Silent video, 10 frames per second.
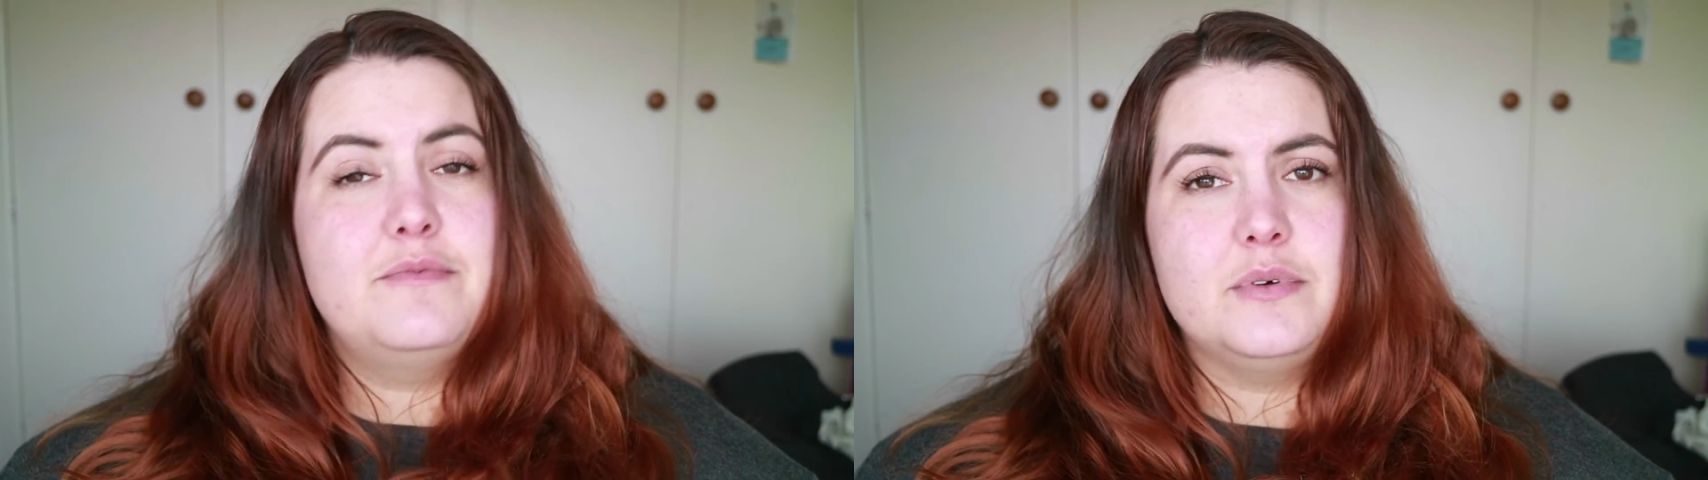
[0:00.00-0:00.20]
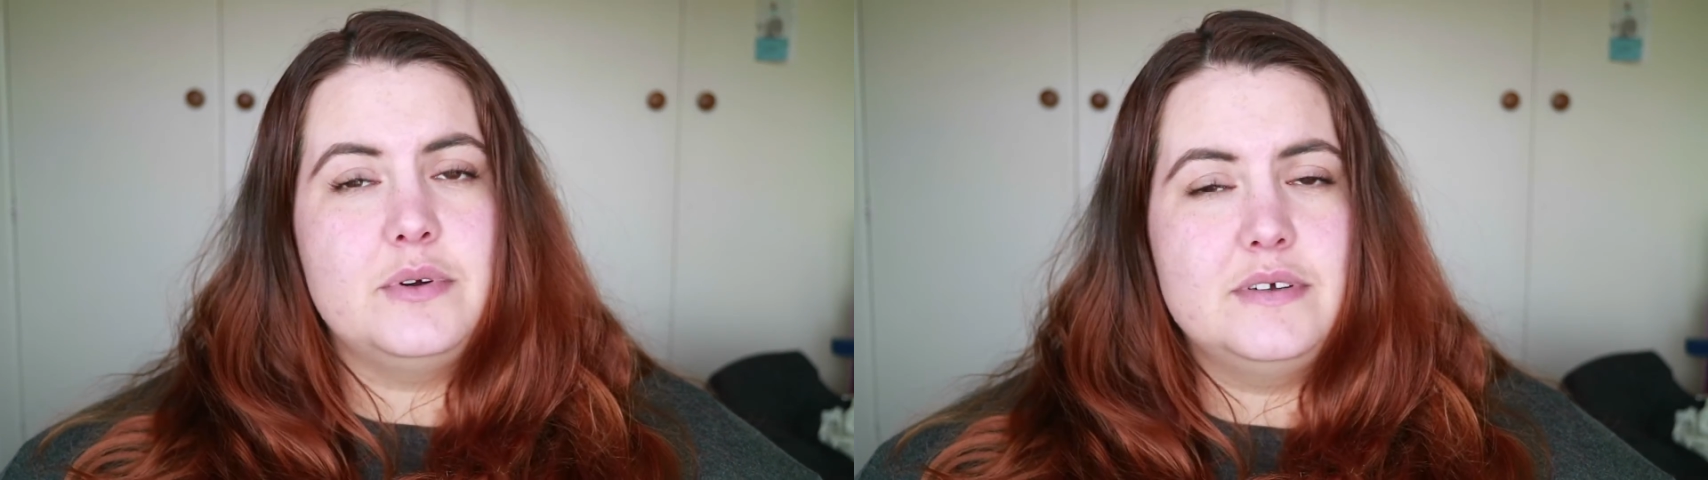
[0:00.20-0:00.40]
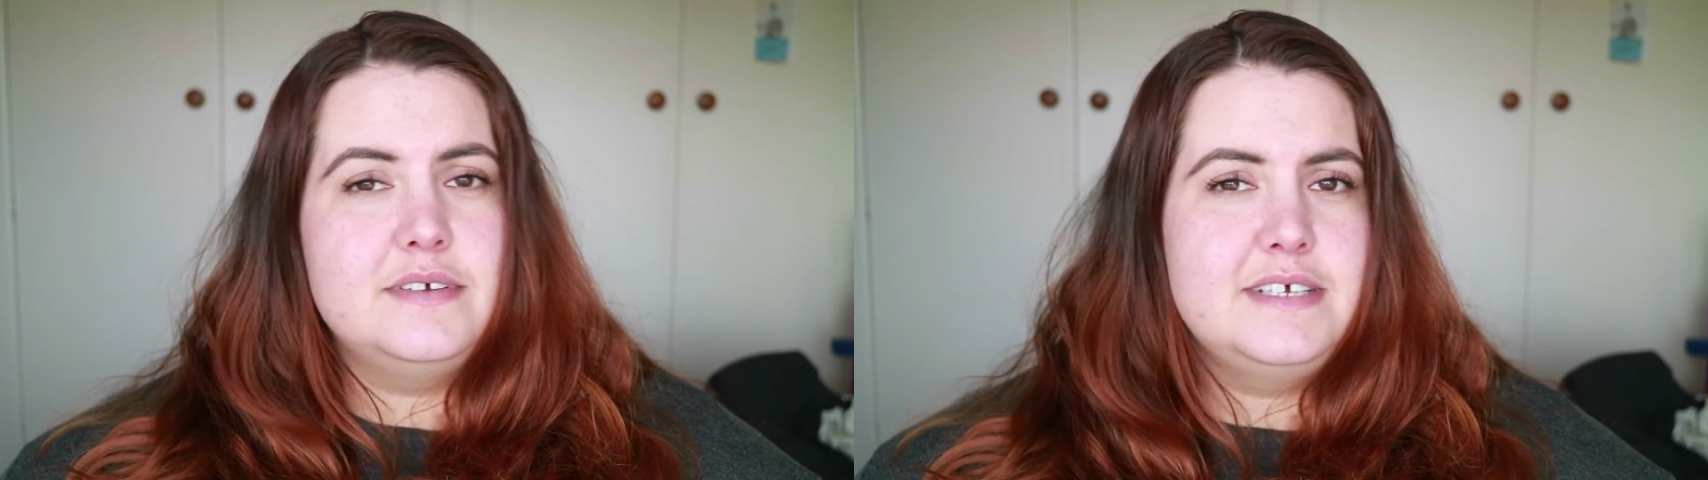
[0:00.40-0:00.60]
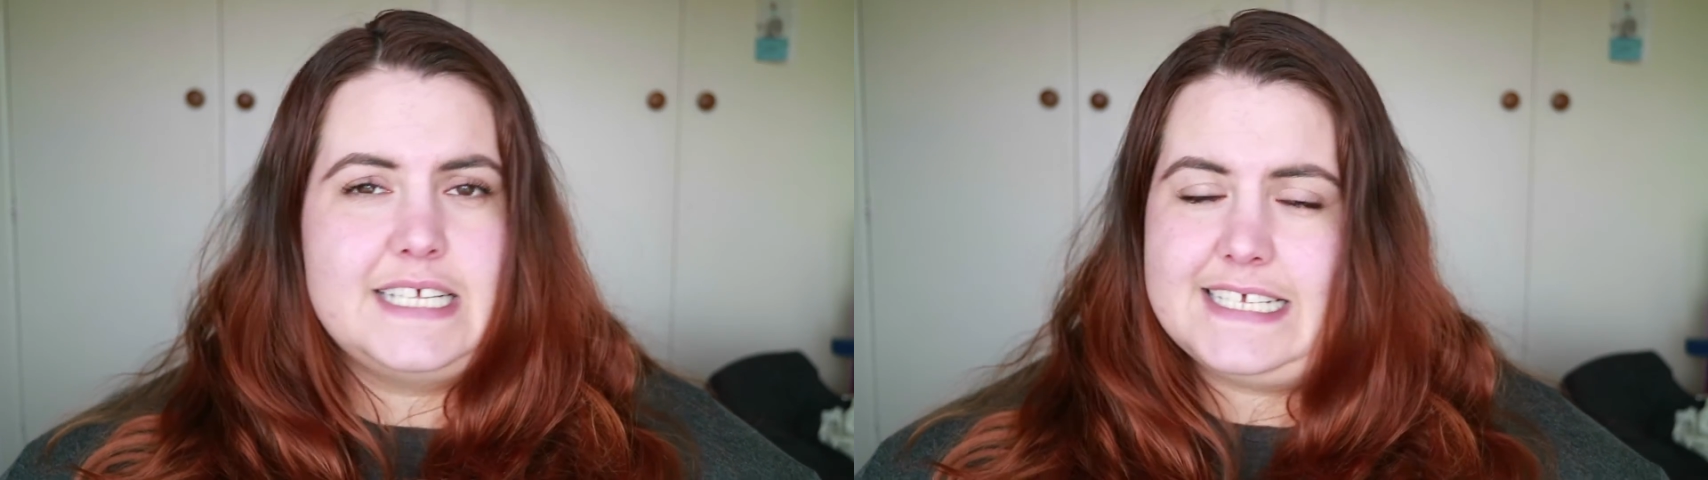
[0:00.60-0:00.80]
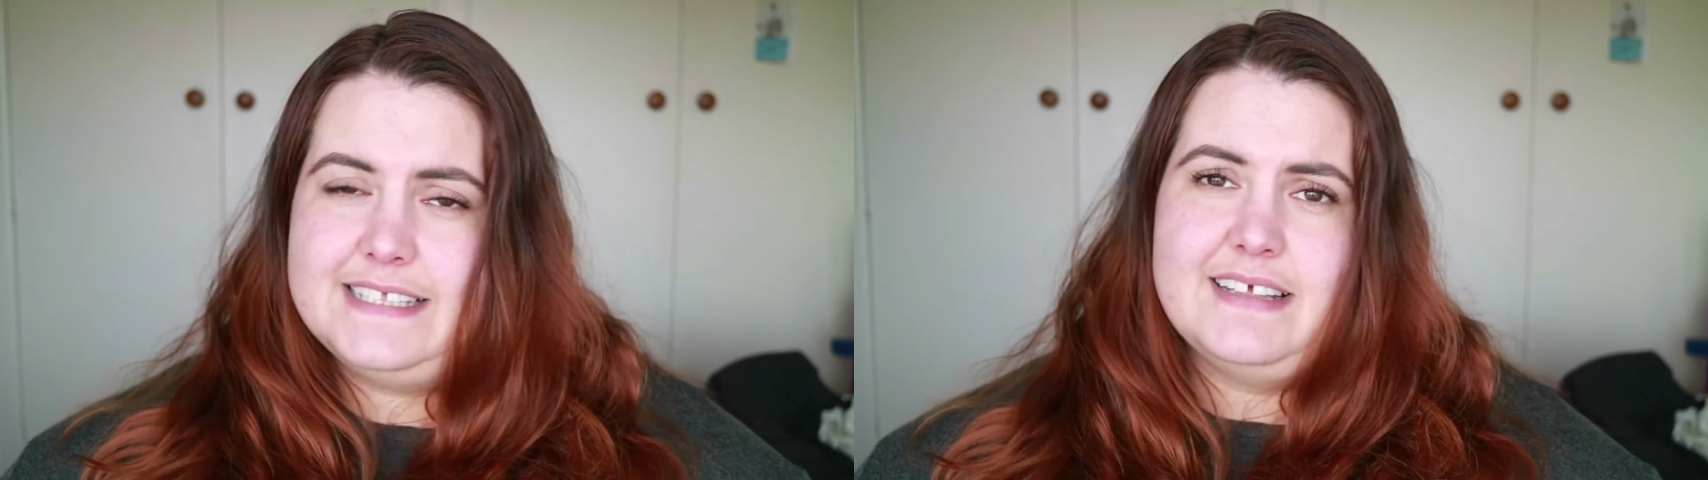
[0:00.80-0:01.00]
for
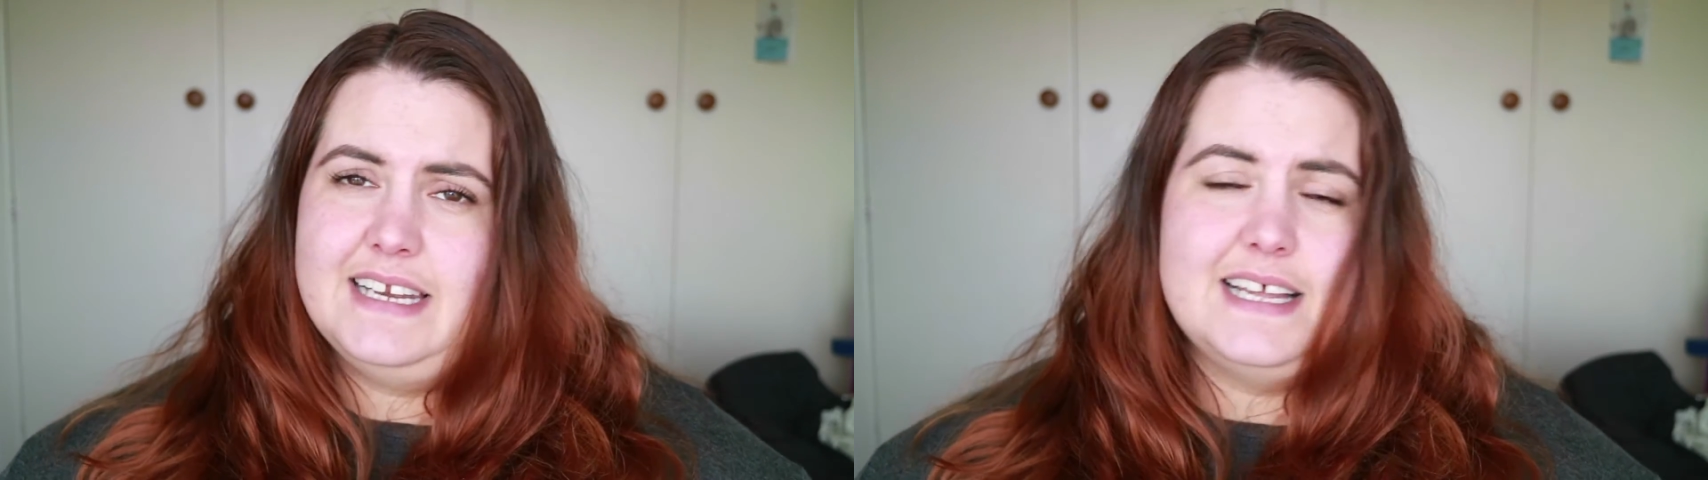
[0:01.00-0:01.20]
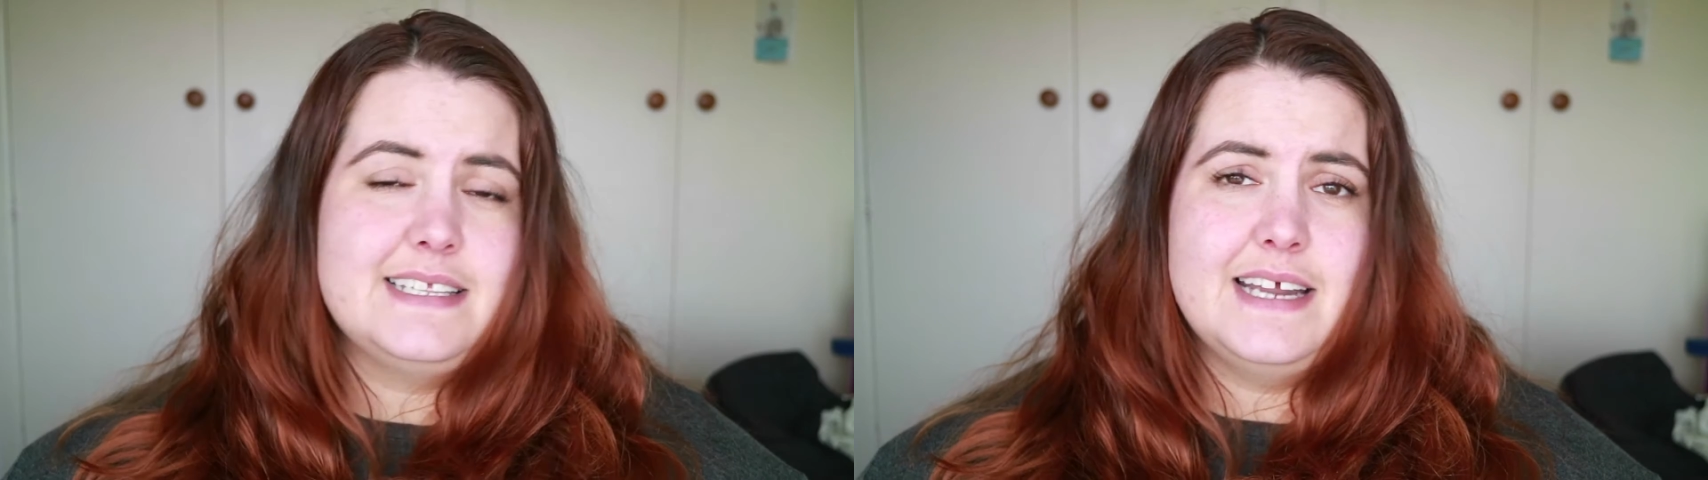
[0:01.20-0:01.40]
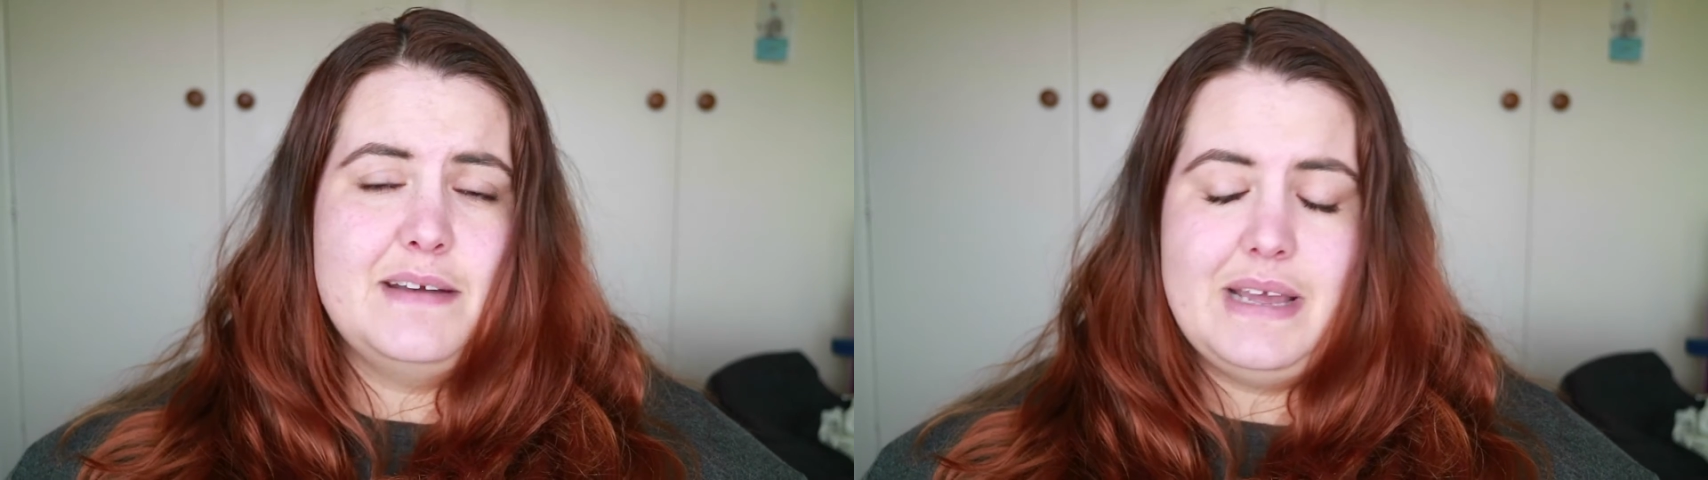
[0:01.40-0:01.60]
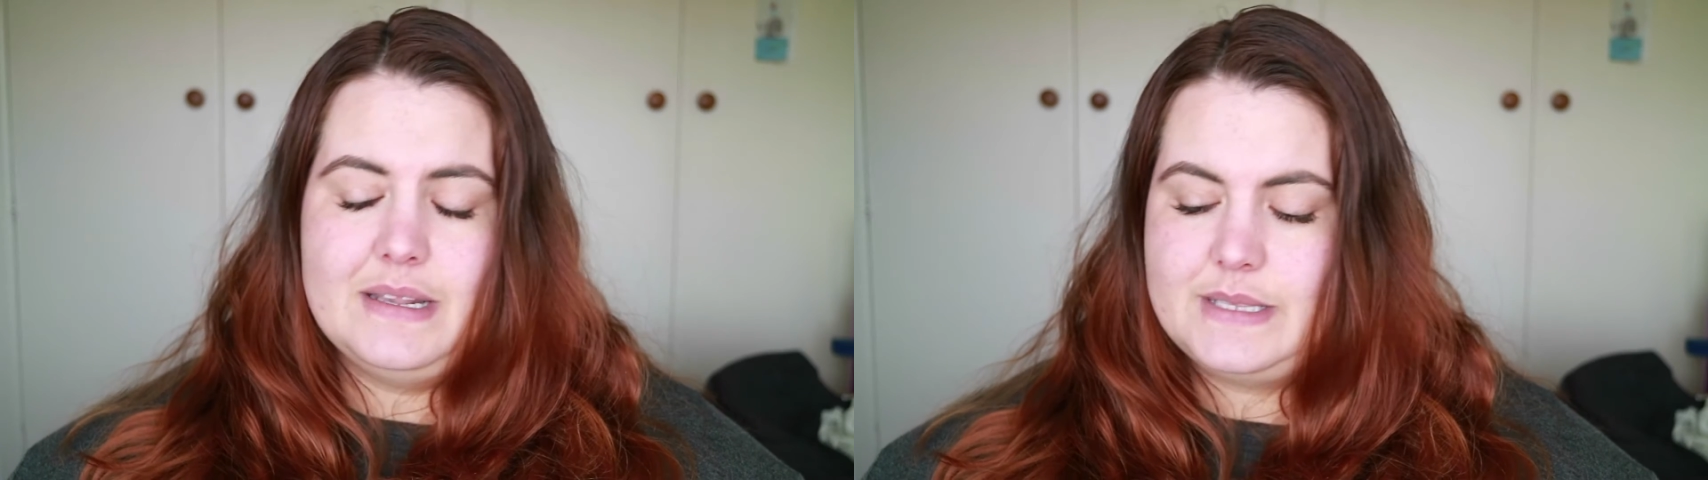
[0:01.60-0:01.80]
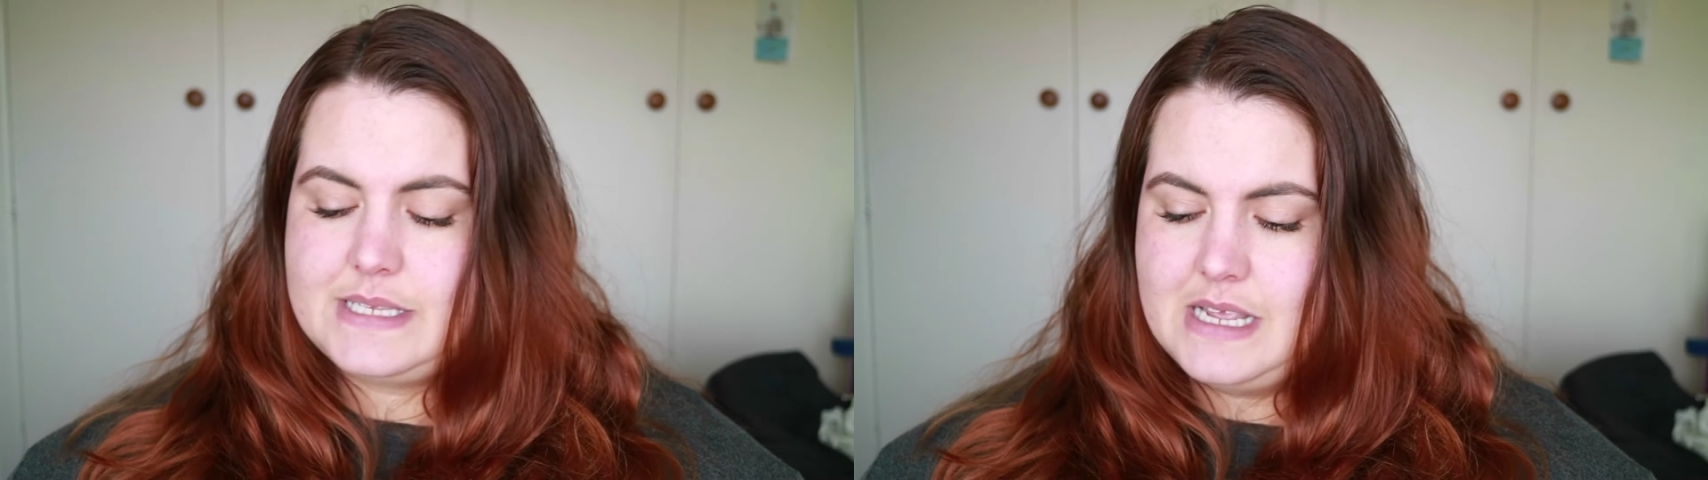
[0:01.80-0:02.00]
the last 9
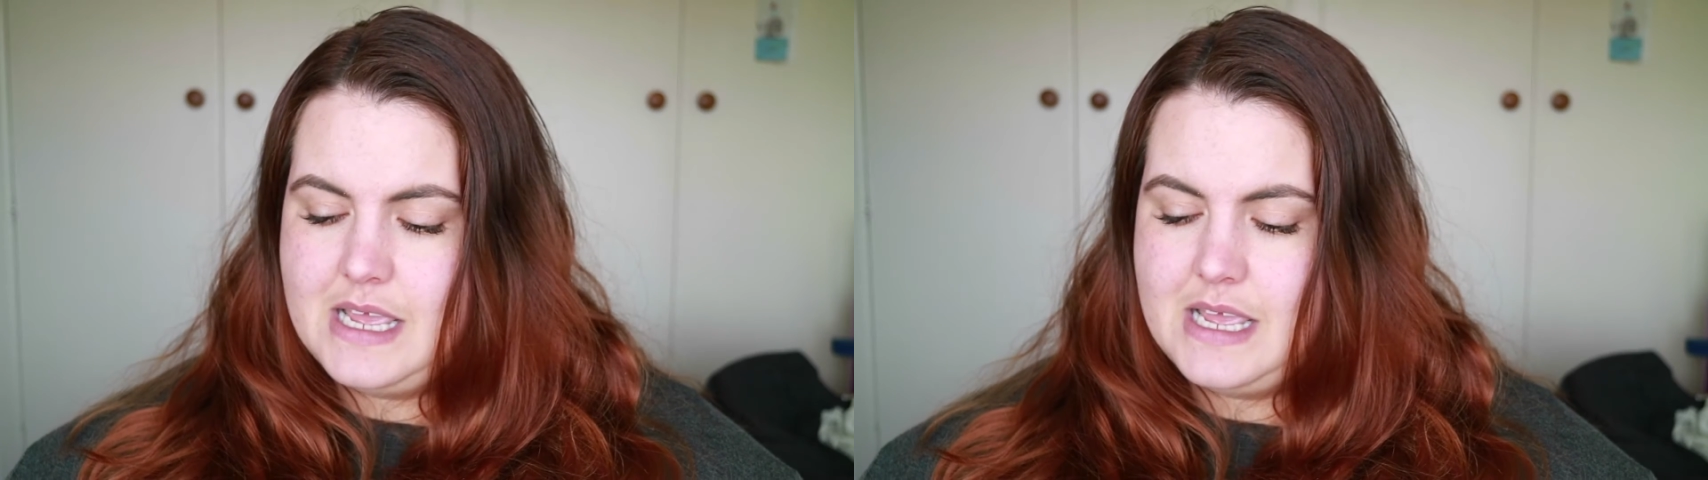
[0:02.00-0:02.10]
months.